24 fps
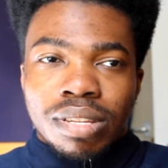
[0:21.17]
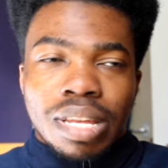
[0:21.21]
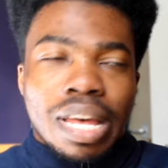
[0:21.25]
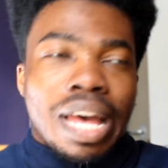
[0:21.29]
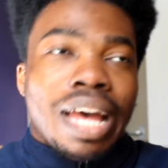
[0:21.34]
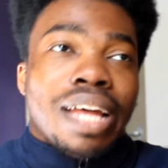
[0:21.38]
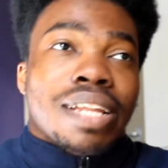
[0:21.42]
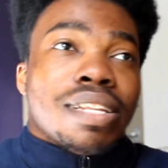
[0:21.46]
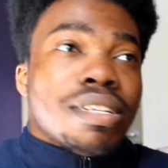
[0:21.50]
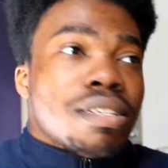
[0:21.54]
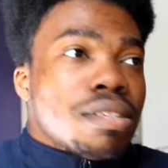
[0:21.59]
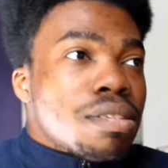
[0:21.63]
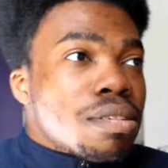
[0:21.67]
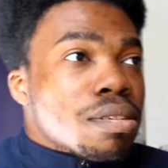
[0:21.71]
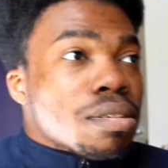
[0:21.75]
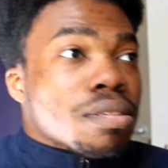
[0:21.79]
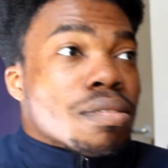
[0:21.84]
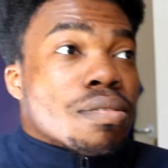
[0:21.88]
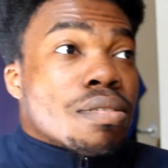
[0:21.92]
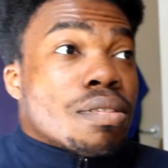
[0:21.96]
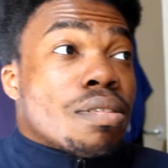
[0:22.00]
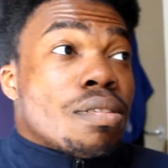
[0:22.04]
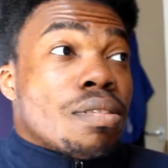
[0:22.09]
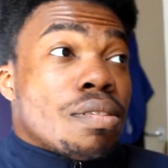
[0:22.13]
And
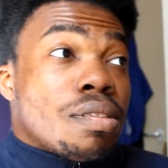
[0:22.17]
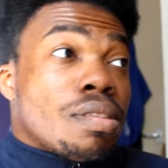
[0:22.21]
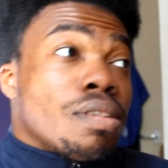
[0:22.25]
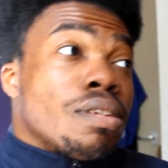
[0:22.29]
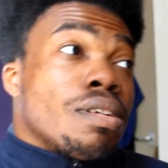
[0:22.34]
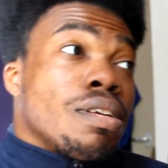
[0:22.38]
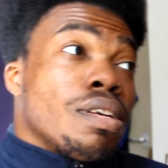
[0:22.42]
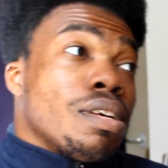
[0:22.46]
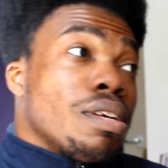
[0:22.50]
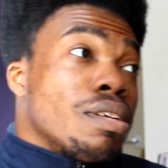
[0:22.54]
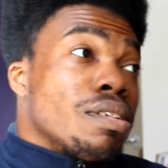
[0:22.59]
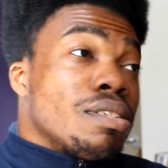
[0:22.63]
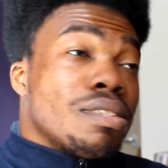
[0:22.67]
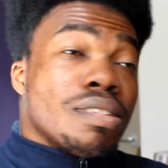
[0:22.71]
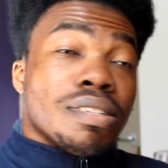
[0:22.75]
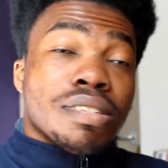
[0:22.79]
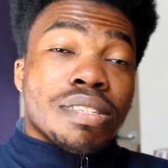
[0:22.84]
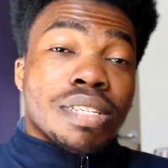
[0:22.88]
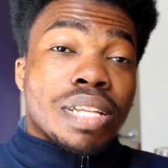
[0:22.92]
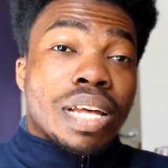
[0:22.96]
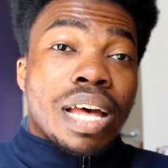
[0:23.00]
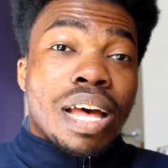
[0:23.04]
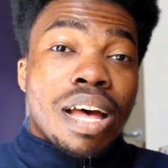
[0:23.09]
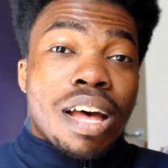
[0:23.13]
the thing
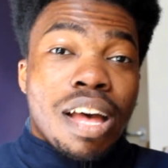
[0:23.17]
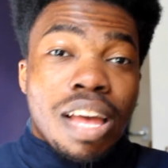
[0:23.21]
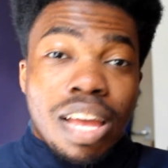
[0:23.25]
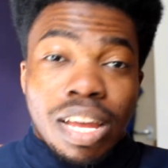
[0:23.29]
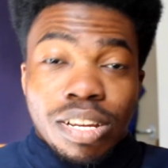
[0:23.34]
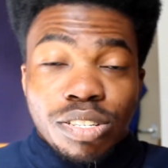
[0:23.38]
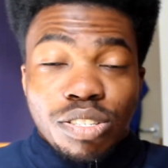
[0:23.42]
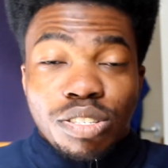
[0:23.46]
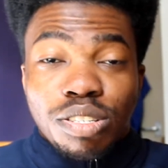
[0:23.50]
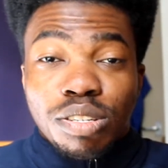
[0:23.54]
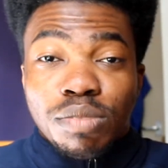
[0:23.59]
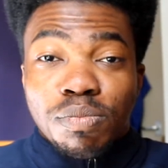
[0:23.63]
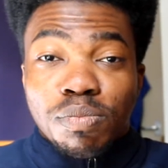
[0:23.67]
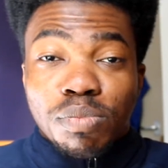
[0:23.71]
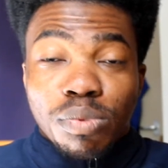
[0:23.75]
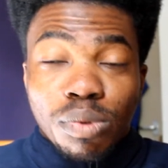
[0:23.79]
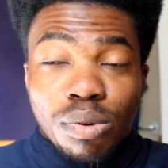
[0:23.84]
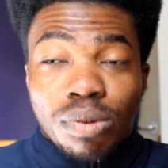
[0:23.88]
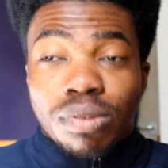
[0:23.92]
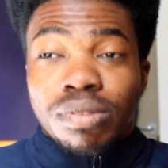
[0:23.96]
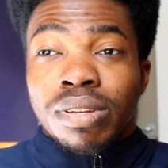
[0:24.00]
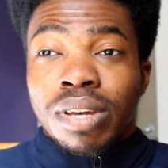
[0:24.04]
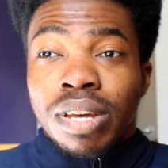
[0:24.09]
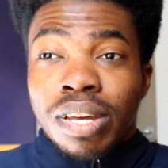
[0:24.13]
is that I actually
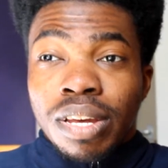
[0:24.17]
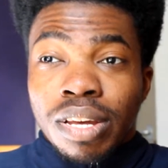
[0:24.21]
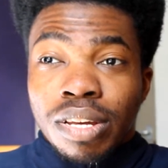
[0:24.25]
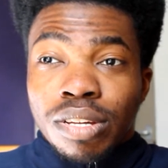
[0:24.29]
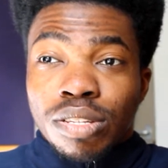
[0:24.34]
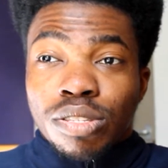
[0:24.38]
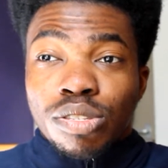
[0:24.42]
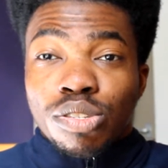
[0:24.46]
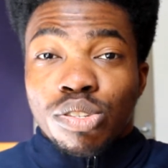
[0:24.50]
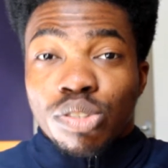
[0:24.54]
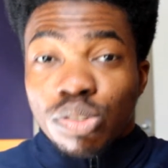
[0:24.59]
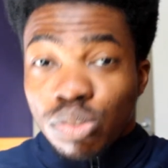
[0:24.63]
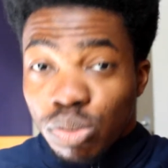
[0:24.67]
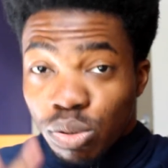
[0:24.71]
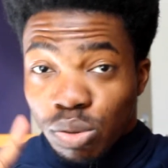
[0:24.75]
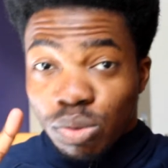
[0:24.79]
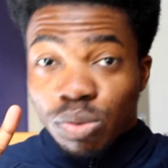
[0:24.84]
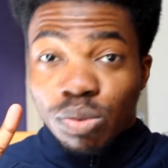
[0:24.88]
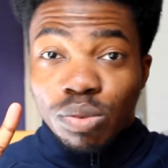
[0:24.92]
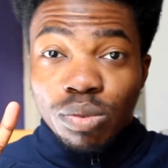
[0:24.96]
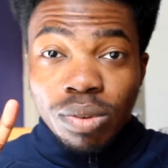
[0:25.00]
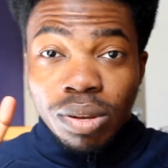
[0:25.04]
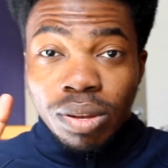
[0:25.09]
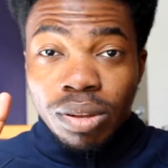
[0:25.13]
bought
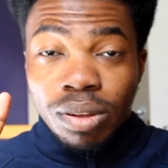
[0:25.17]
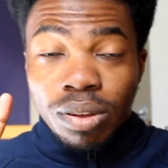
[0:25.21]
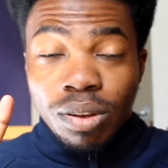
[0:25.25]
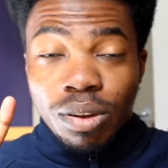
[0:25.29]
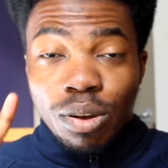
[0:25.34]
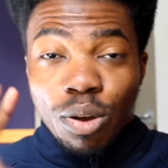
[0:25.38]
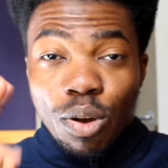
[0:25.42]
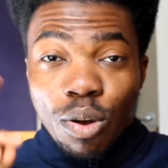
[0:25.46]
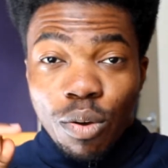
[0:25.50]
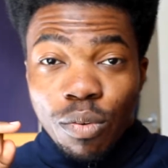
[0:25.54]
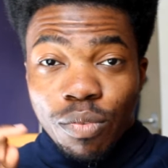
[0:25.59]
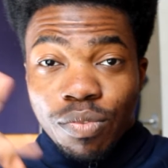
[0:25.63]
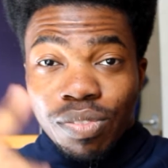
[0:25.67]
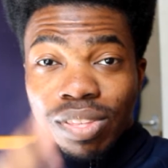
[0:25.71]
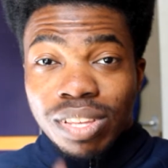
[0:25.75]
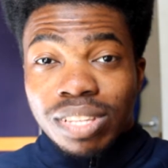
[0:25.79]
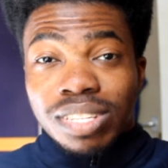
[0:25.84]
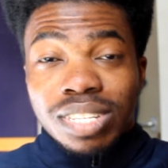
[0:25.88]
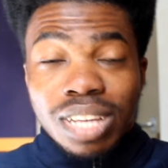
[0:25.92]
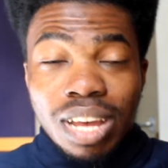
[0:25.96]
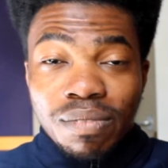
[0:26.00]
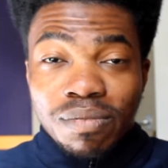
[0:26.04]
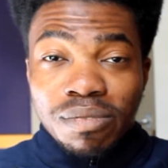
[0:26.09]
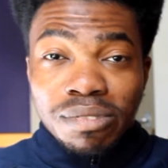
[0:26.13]
two of these
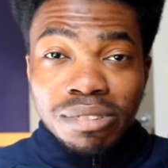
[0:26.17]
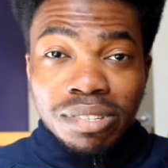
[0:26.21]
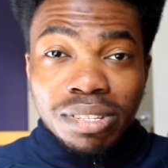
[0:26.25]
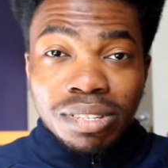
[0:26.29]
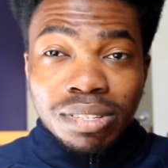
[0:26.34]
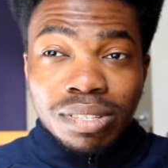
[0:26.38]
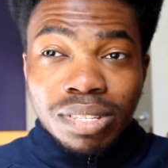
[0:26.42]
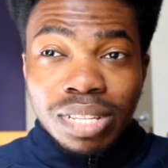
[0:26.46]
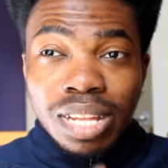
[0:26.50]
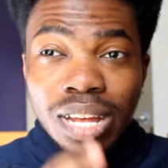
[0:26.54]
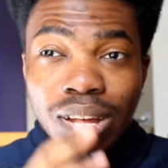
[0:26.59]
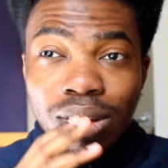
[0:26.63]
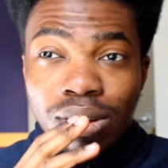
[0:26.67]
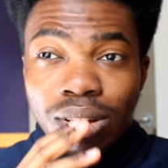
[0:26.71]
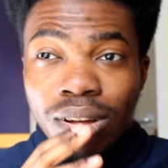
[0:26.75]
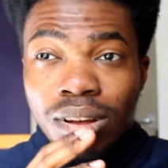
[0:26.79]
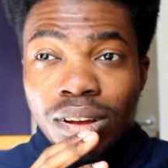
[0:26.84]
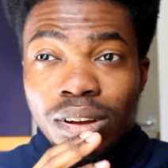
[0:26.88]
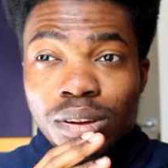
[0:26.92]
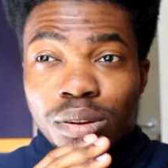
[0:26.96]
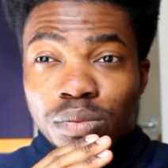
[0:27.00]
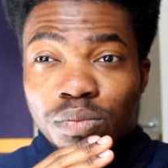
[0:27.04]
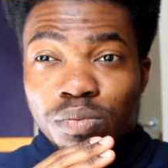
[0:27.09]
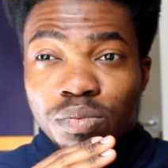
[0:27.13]
canvases that
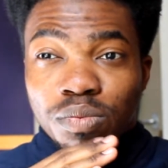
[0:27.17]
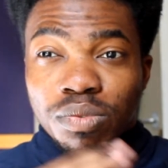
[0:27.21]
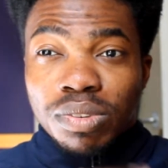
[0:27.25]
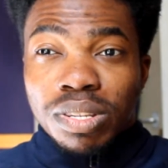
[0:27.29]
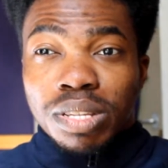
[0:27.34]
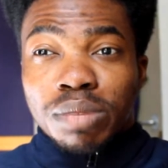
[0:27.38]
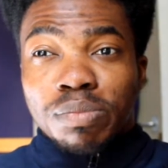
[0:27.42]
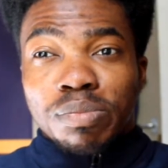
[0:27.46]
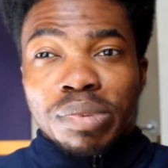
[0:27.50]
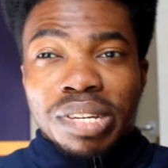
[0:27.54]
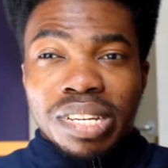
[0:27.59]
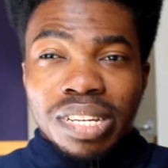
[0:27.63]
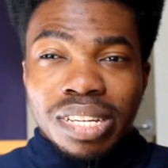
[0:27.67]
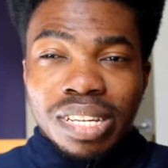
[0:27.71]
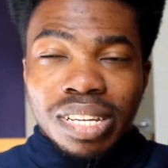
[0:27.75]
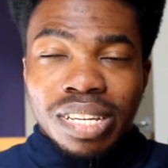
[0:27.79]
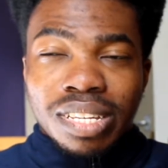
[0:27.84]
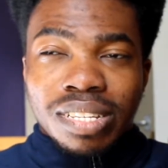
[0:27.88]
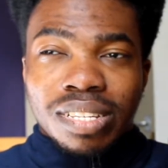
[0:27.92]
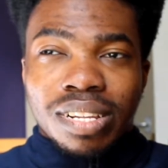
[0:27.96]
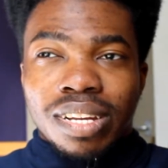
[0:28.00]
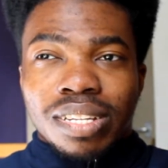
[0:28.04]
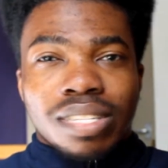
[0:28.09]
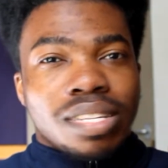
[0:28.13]
are really big.
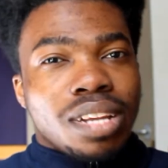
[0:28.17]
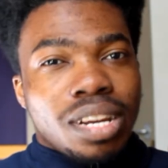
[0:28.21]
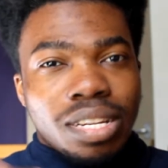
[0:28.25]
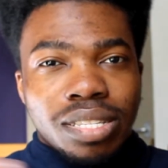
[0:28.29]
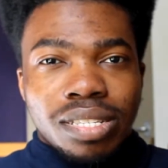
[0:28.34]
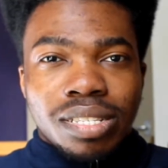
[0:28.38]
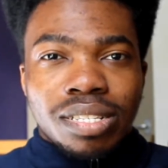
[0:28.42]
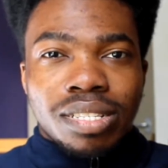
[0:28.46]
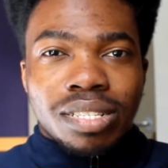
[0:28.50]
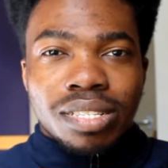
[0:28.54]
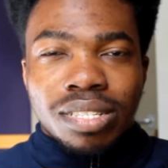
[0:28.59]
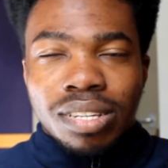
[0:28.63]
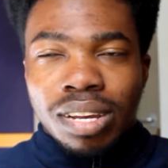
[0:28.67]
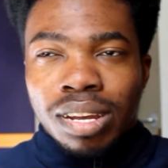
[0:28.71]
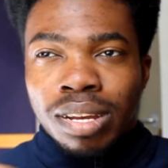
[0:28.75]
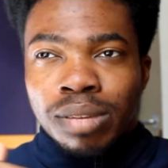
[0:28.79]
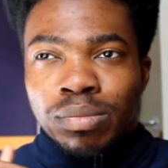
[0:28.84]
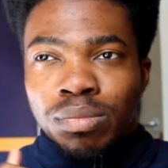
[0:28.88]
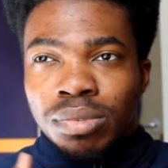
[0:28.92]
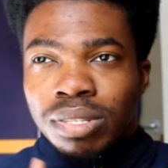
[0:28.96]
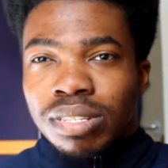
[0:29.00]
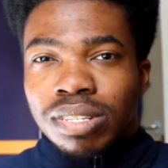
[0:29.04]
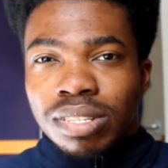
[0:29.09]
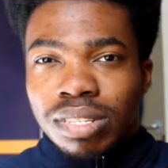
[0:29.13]
It's like 90
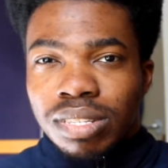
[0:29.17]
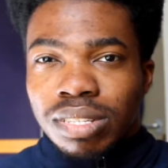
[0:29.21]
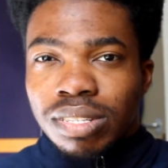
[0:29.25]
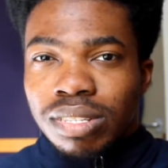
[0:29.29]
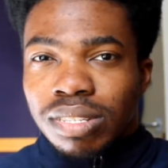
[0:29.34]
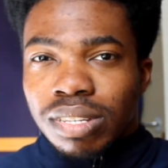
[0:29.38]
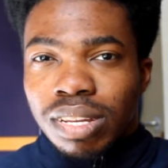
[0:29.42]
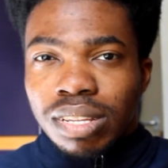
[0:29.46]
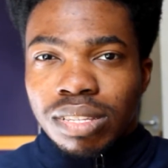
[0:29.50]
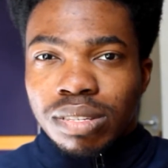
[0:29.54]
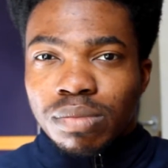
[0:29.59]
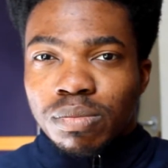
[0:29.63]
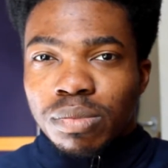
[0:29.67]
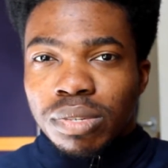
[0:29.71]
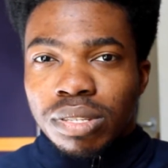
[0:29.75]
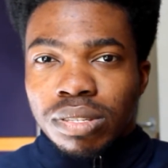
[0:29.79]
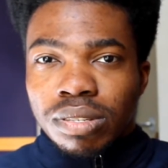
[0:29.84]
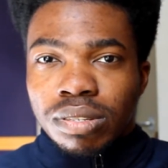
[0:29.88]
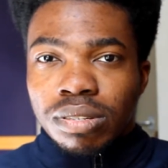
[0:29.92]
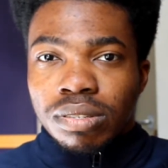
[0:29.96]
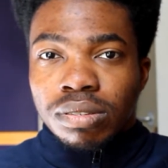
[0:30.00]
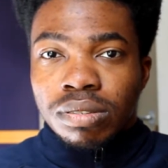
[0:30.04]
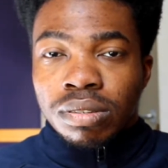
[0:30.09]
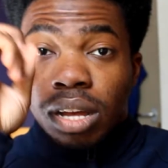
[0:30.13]
times 60
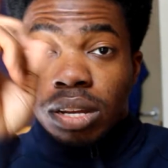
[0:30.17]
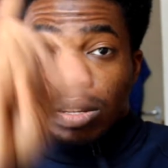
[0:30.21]
centimeters.